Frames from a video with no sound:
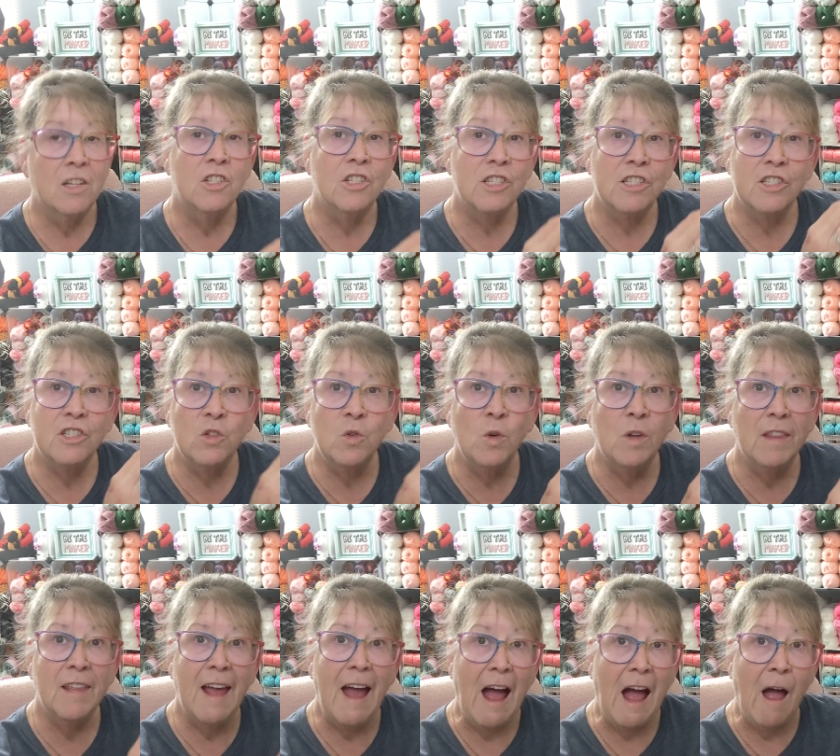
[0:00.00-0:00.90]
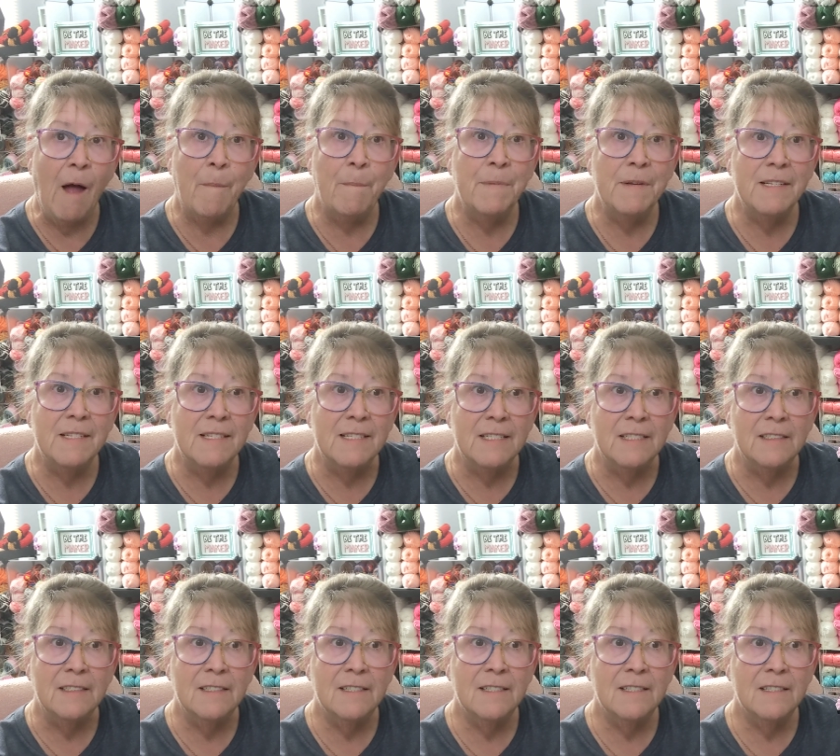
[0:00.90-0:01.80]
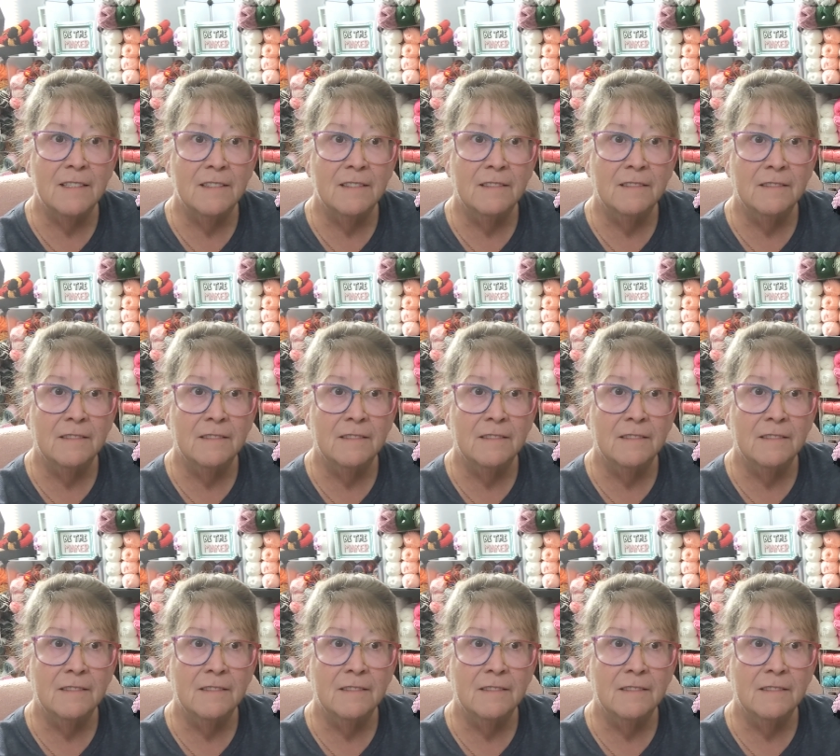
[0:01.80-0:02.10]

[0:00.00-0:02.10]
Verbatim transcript: Just do the opposite